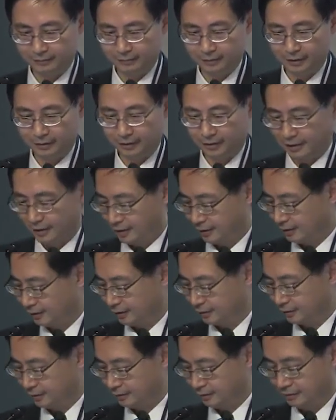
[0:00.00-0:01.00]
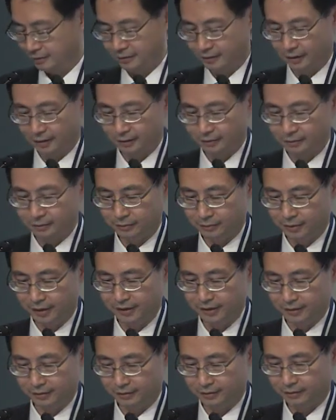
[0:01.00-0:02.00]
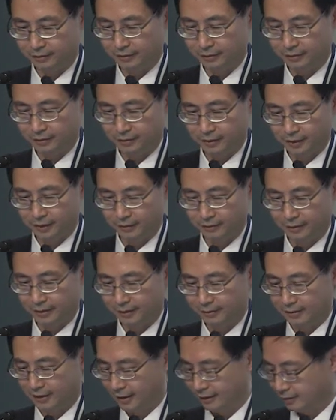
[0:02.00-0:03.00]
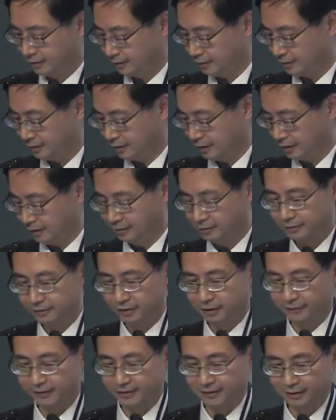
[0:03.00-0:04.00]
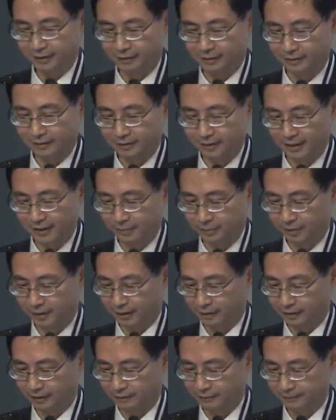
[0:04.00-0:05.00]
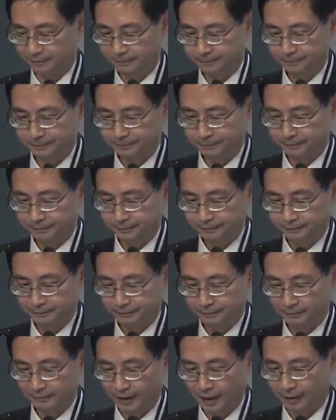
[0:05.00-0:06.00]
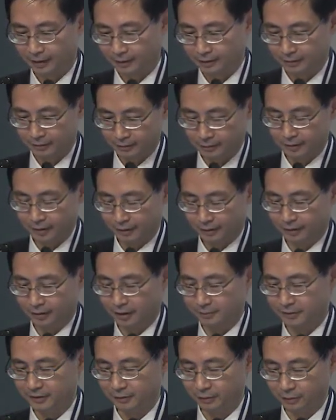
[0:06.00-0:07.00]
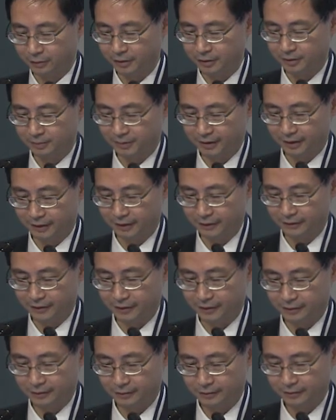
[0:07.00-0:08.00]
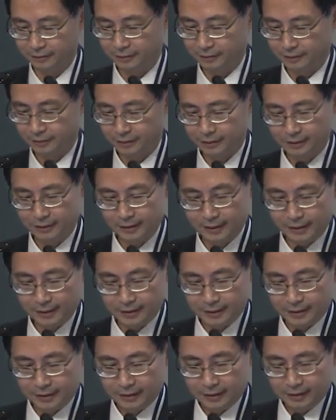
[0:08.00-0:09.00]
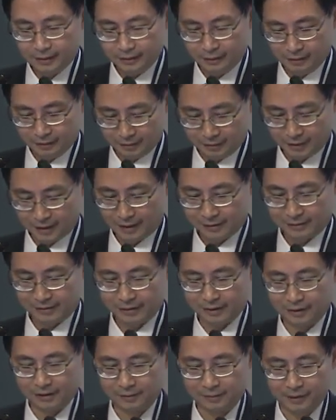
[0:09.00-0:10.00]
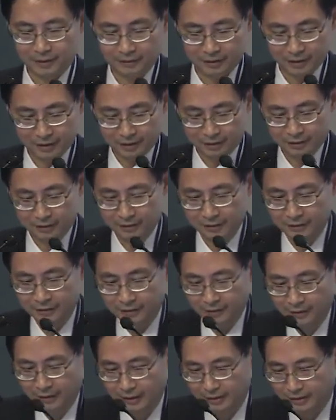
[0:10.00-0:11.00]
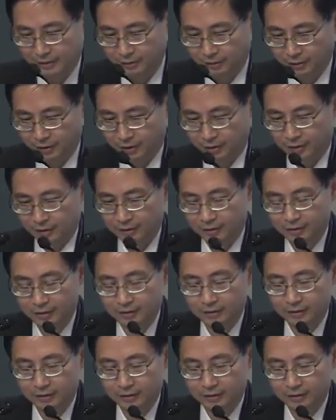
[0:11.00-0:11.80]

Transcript: underlying reason is that the service sector is less productive in terms of gross productivity. The last thing is about the SOE